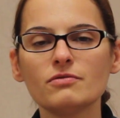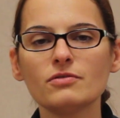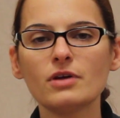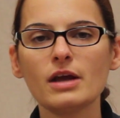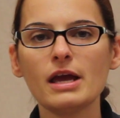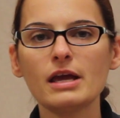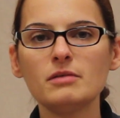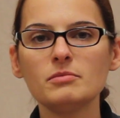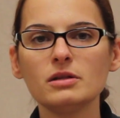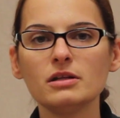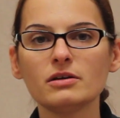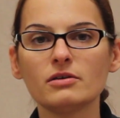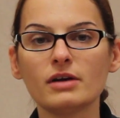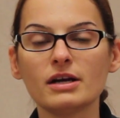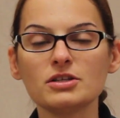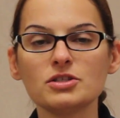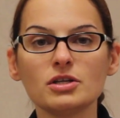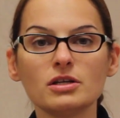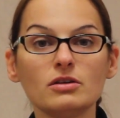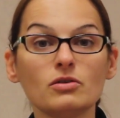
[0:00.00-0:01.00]
for animal
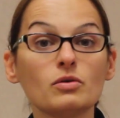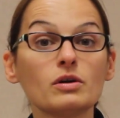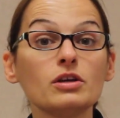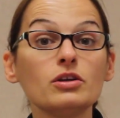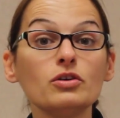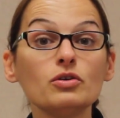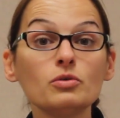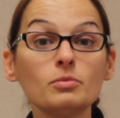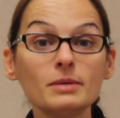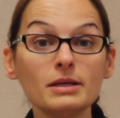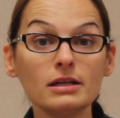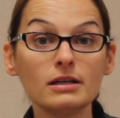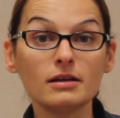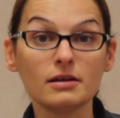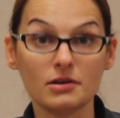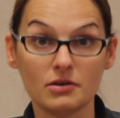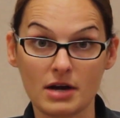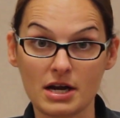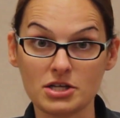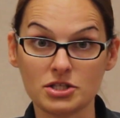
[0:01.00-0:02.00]
aggression or human
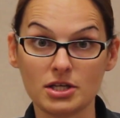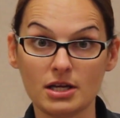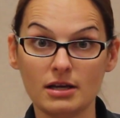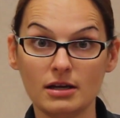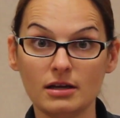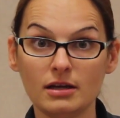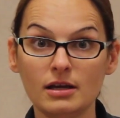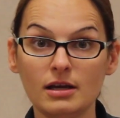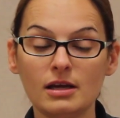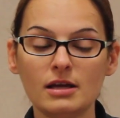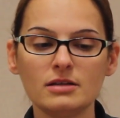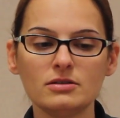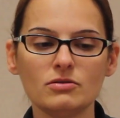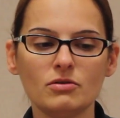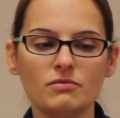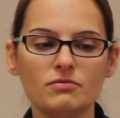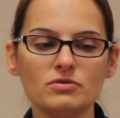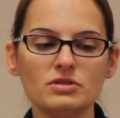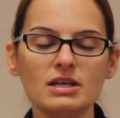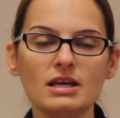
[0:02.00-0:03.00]
aggression. So
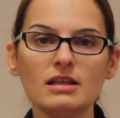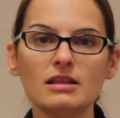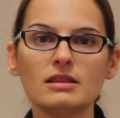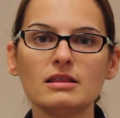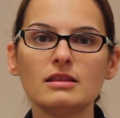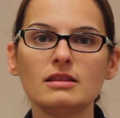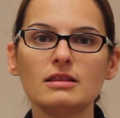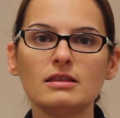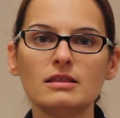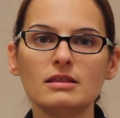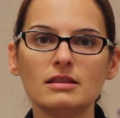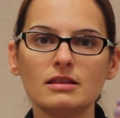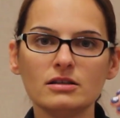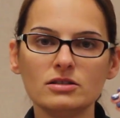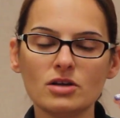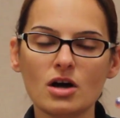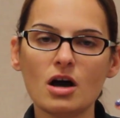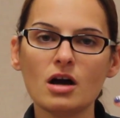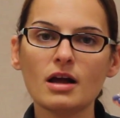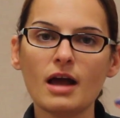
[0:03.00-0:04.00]
if you take the
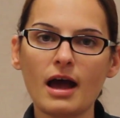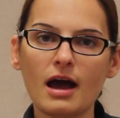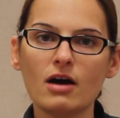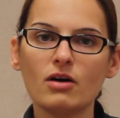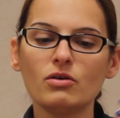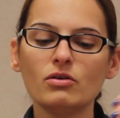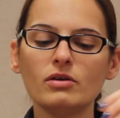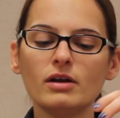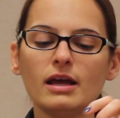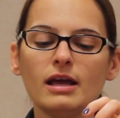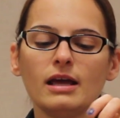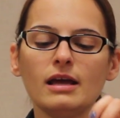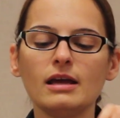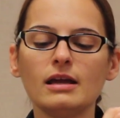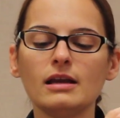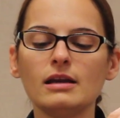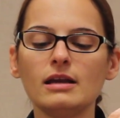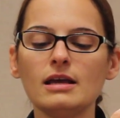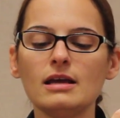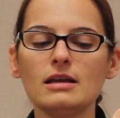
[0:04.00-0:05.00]
dog out
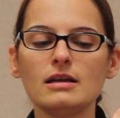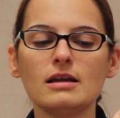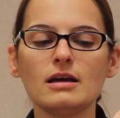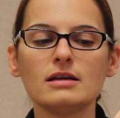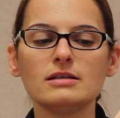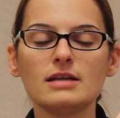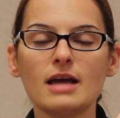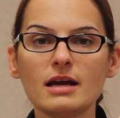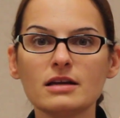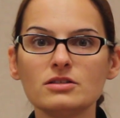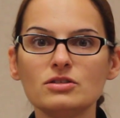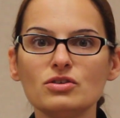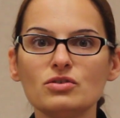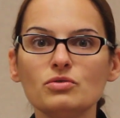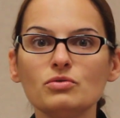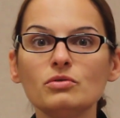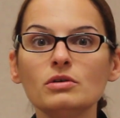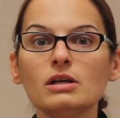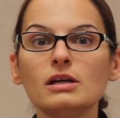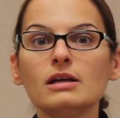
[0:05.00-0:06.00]
and it attacks
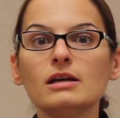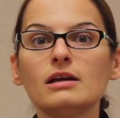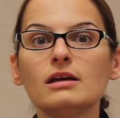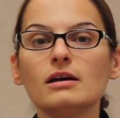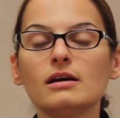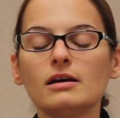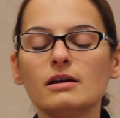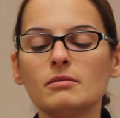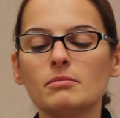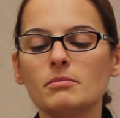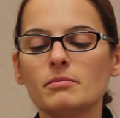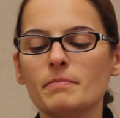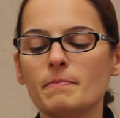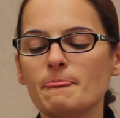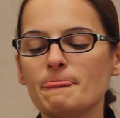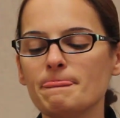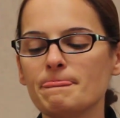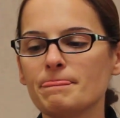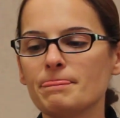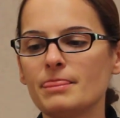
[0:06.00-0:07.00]
you,
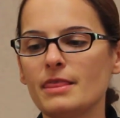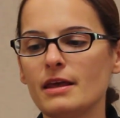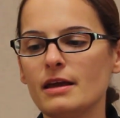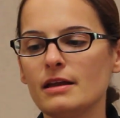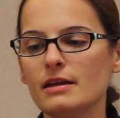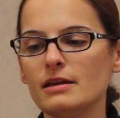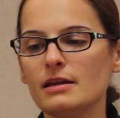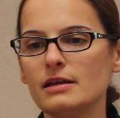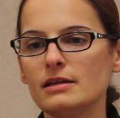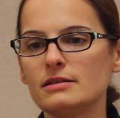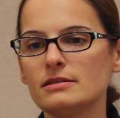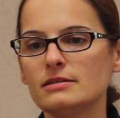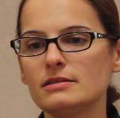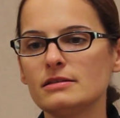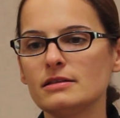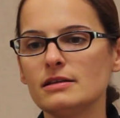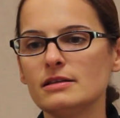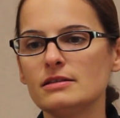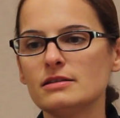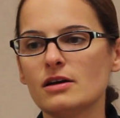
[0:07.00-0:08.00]
then
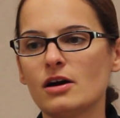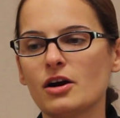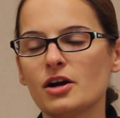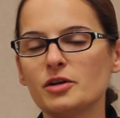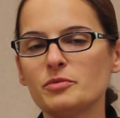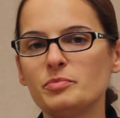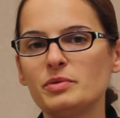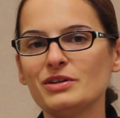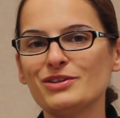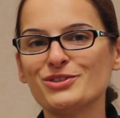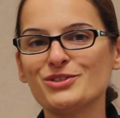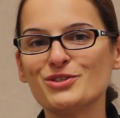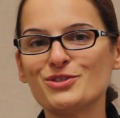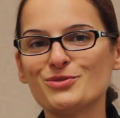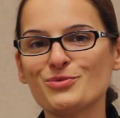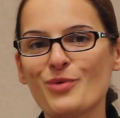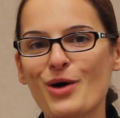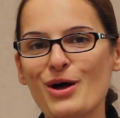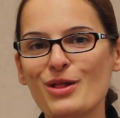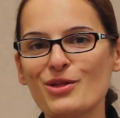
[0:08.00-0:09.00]
it's a hard pill to
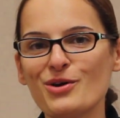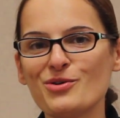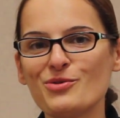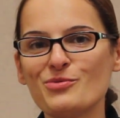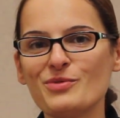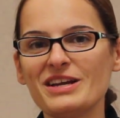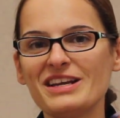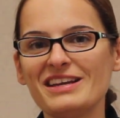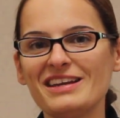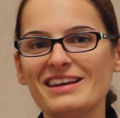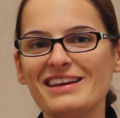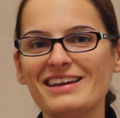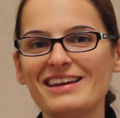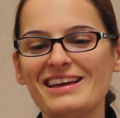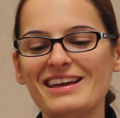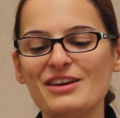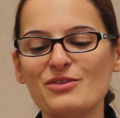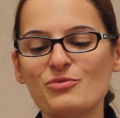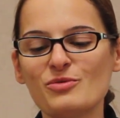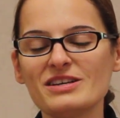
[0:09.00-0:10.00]
swallow when
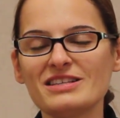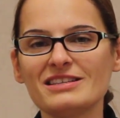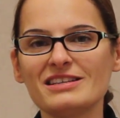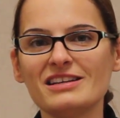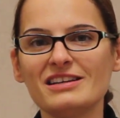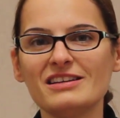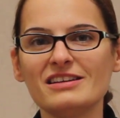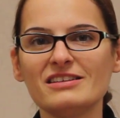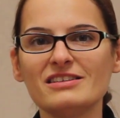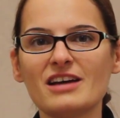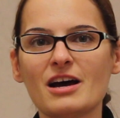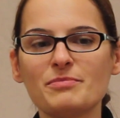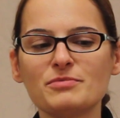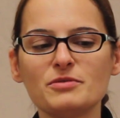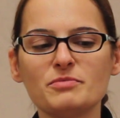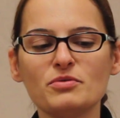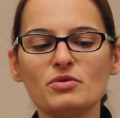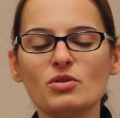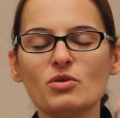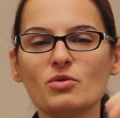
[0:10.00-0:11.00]
it wasn't an
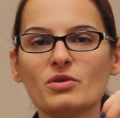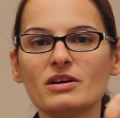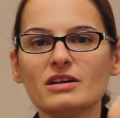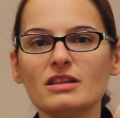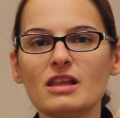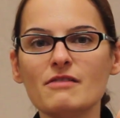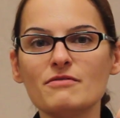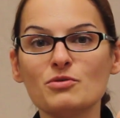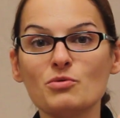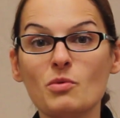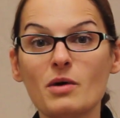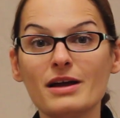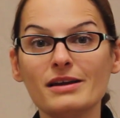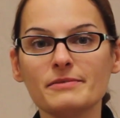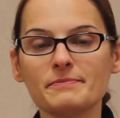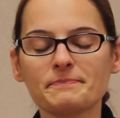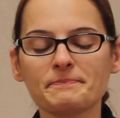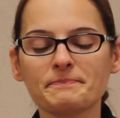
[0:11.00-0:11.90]
adoptable or a level 1.